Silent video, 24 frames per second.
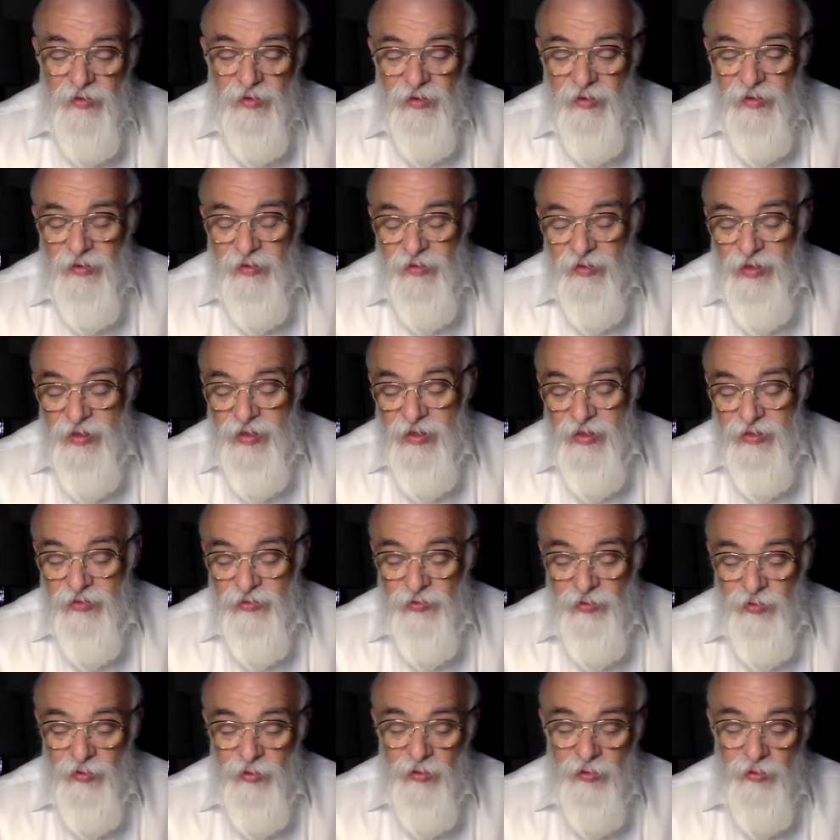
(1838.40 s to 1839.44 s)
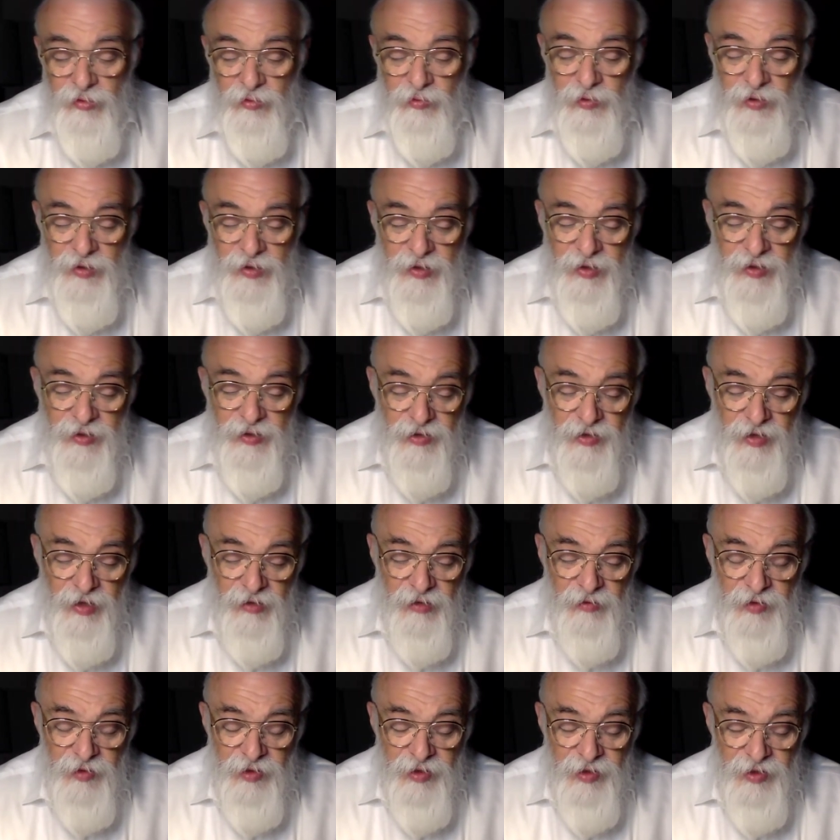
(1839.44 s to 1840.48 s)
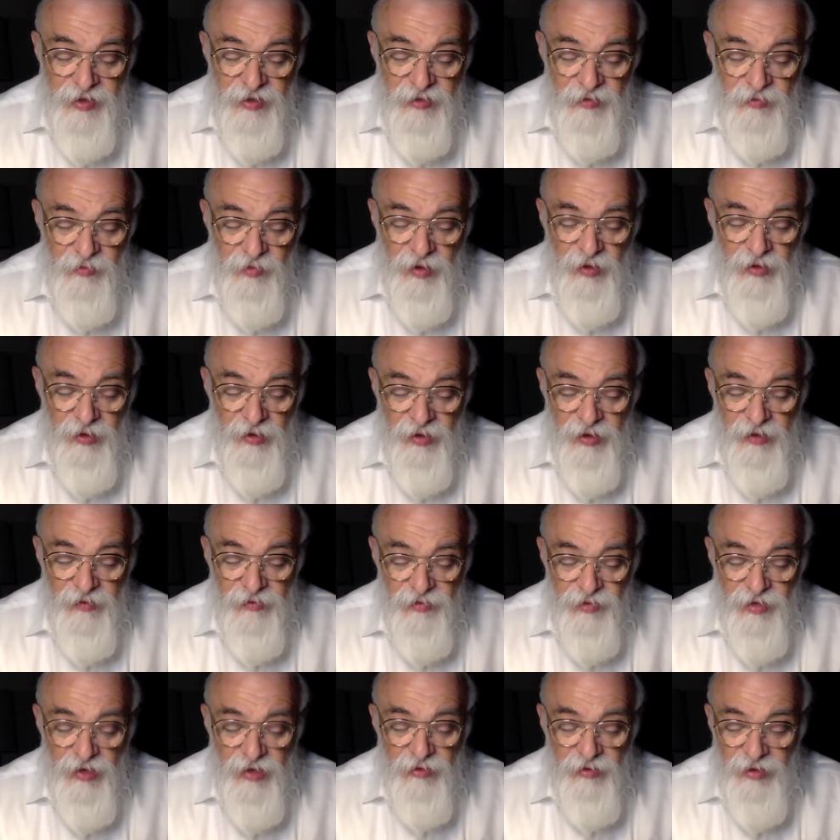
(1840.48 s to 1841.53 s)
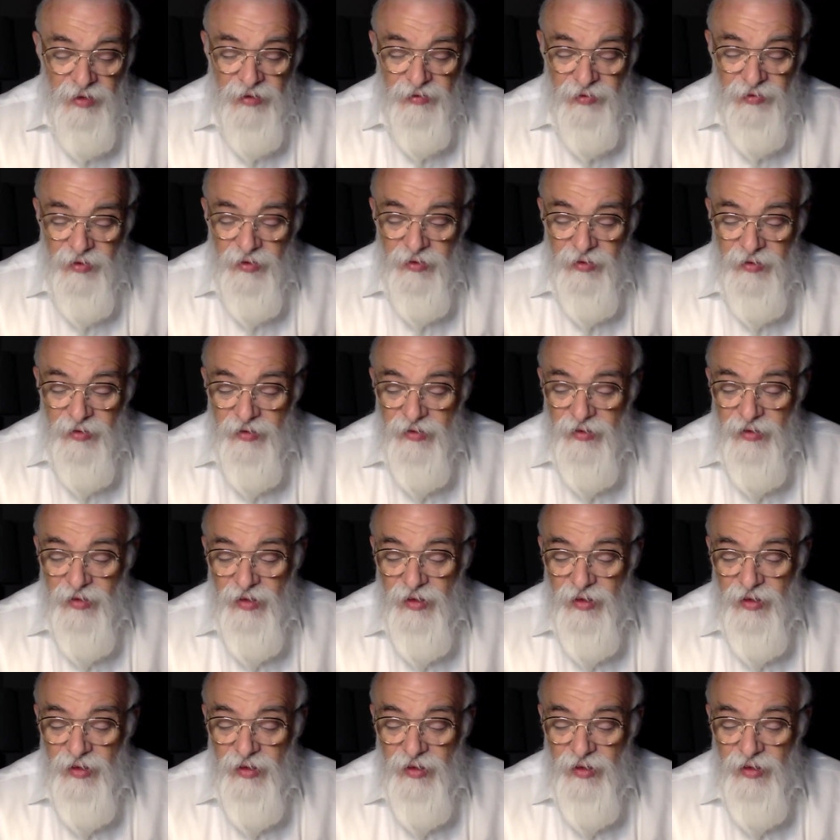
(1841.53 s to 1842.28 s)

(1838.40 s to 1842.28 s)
this is food, which is which is symbolic of general avodah.